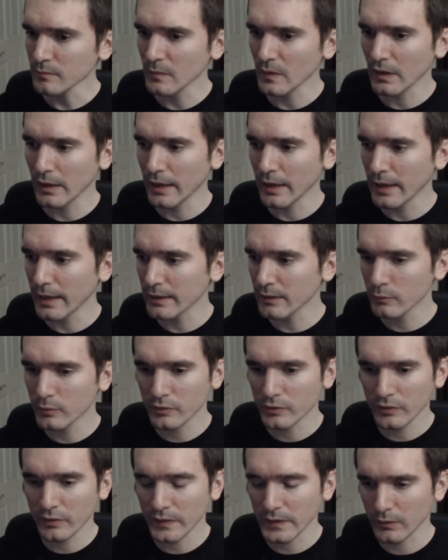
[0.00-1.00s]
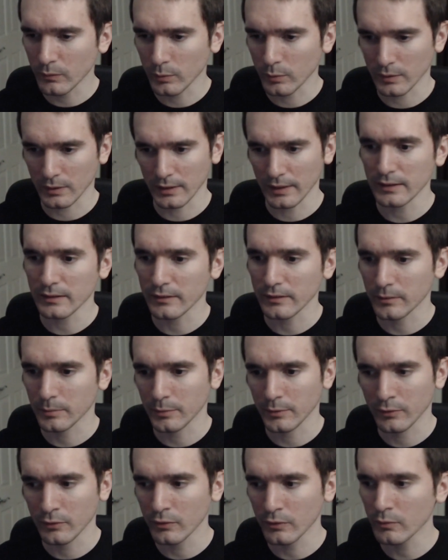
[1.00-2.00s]
And it was just this relentless
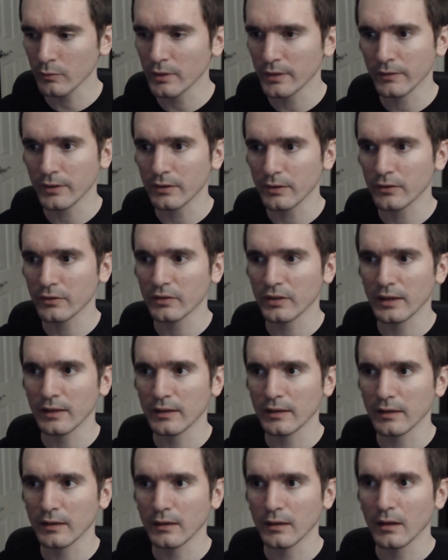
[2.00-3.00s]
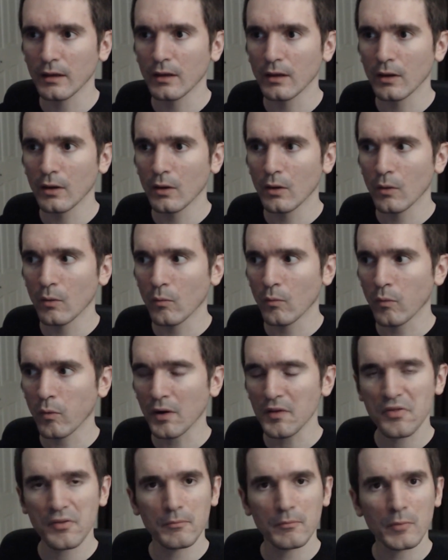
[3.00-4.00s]
pursuit of understanding
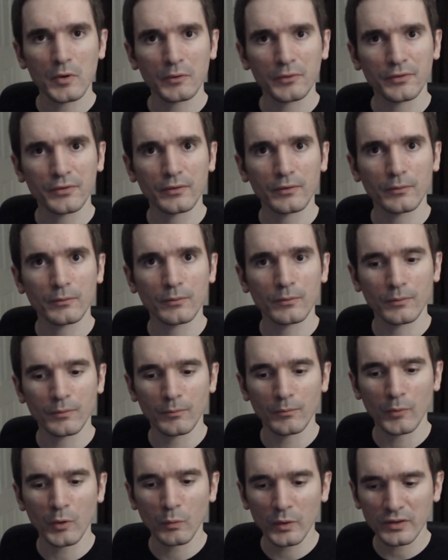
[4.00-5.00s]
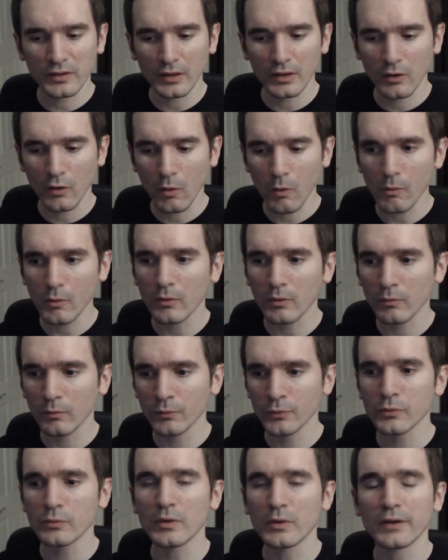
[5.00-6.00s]
what the core
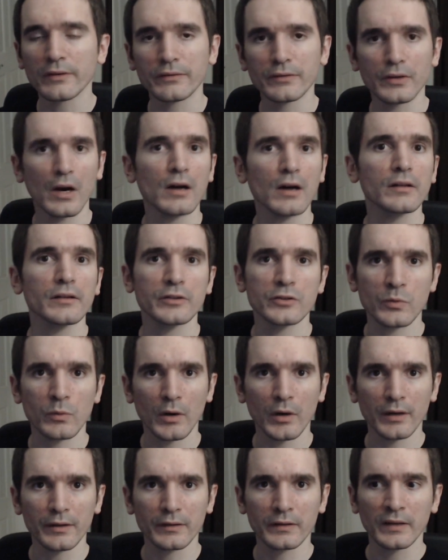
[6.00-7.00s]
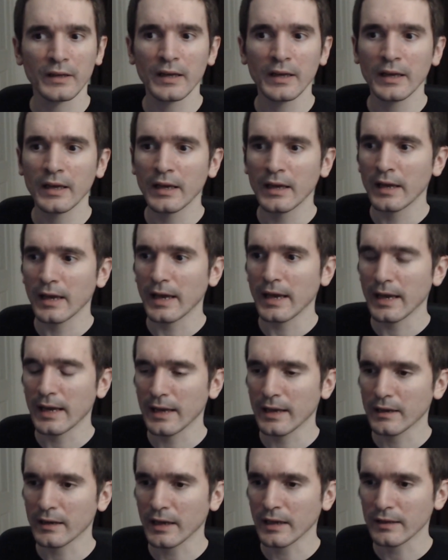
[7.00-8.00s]
root of knowledge was.
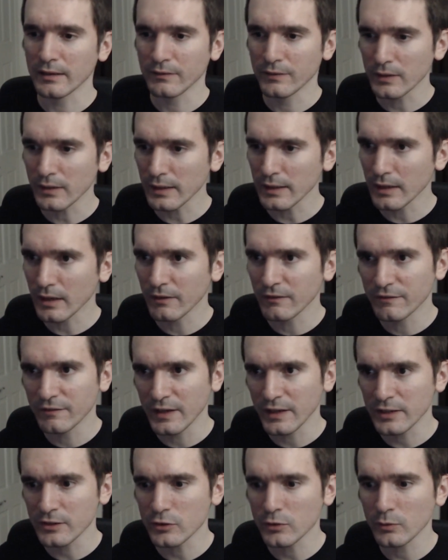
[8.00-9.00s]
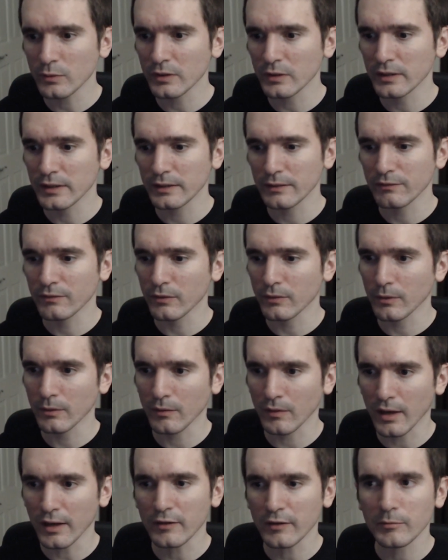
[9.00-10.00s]
And I feel like eventually, for a
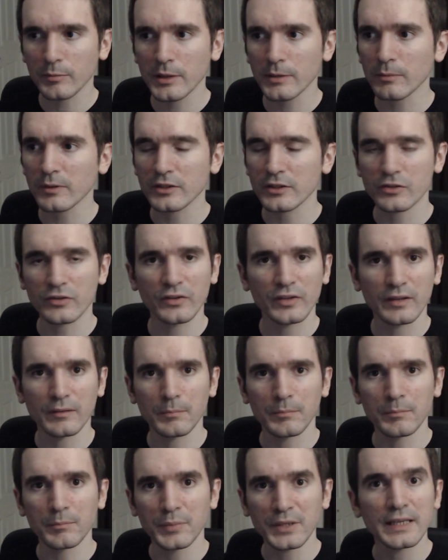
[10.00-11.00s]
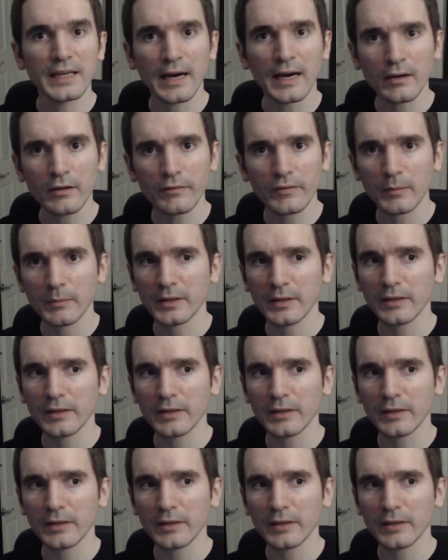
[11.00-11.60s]
lot of people, it just gets beat out of them, and then